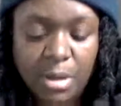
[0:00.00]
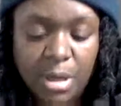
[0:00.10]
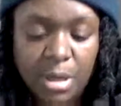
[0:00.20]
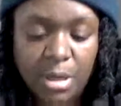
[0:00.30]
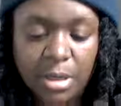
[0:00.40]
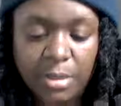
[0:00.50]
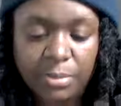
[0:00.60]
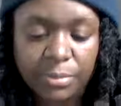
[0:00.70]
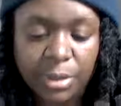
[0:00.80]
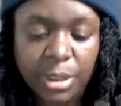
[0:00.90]

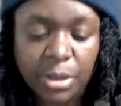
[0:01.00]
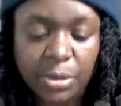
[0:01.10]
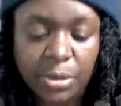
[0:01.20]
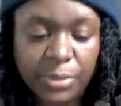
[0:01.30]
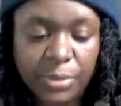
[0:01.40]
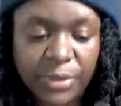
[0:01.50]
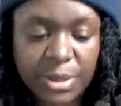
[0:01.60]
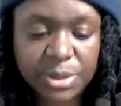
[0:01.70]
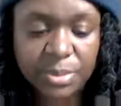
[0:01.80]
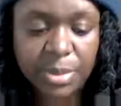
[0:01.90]

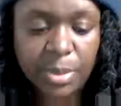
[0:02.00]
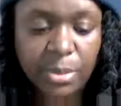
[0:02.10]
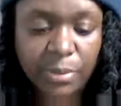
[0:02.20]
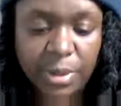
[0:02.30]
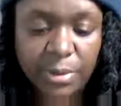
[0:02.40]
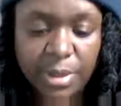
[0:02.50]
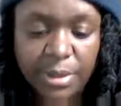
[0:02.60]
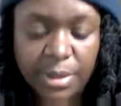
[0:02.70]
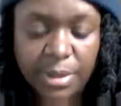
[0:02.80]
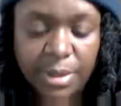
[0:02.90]
without some people that are
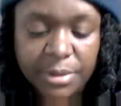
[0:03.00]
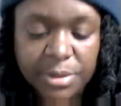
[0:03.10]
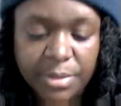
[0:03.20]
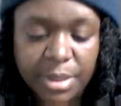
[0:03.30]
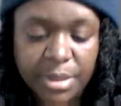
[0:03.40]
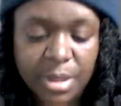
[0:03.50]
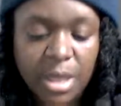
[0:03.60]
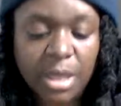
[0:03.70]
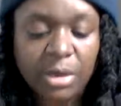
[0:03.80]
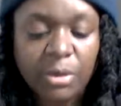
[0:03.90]
near and dear to me.
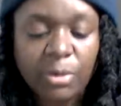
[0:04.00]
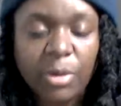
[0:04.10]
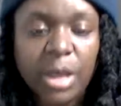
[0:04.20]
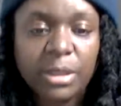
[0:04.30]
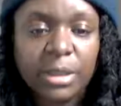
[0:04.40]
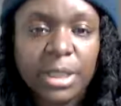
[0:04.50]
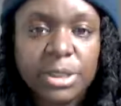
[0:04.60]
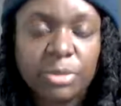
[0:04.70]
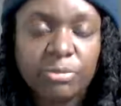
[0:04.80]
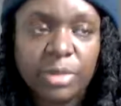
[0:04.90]
The
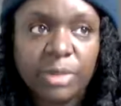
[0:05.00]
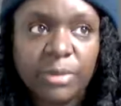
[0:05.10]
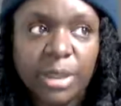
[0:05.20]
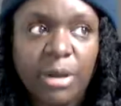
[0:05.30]
holidays are really, really